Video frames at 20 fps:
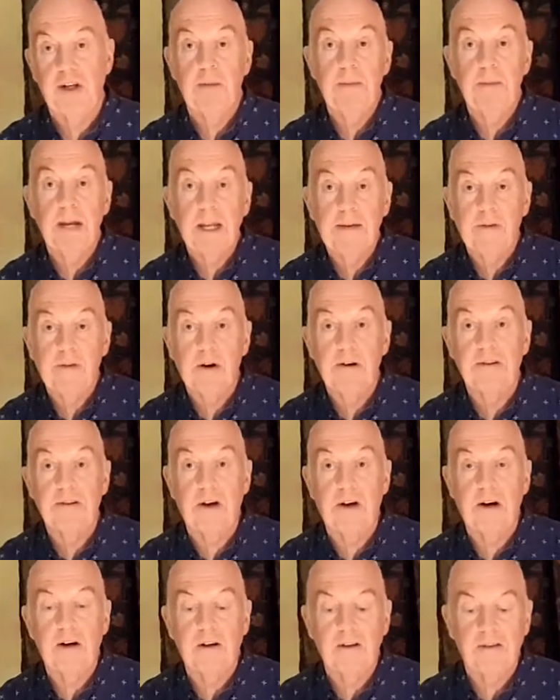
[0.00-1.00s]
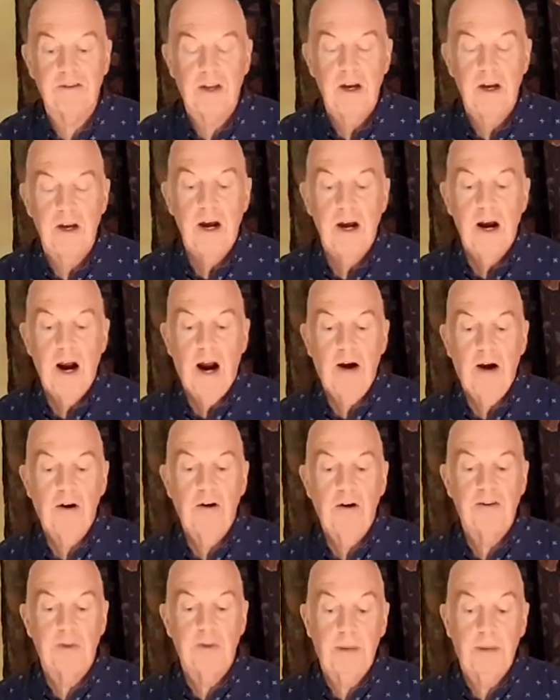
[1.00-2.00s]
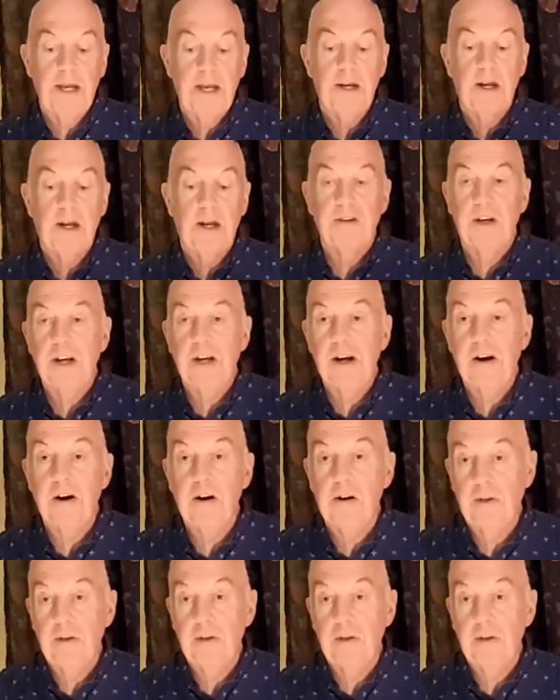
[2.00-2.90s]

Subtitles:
And many of our songs are also played as an air.